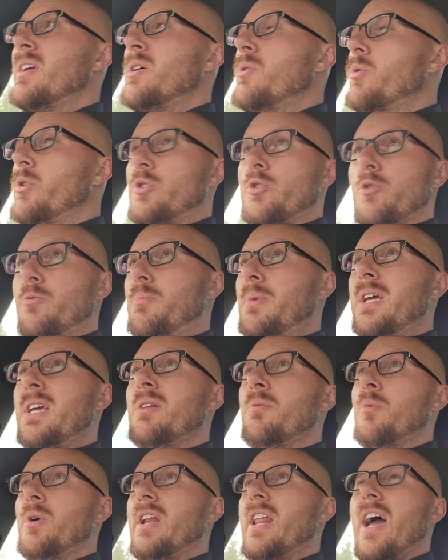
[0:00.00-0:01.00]
which would
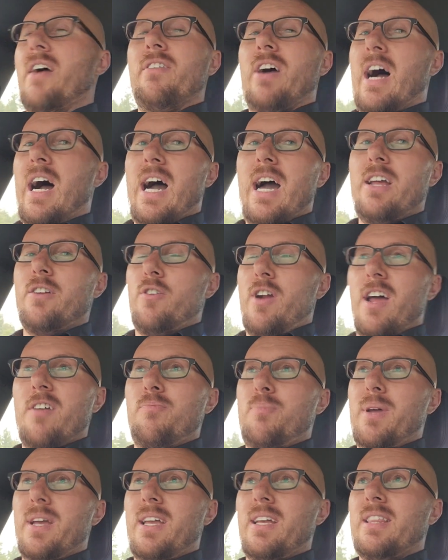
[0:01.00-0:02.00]
mean we'd have a high
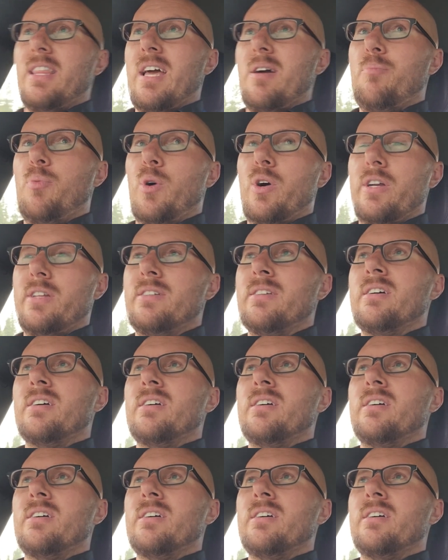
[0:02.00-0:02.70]
draft pick at that point,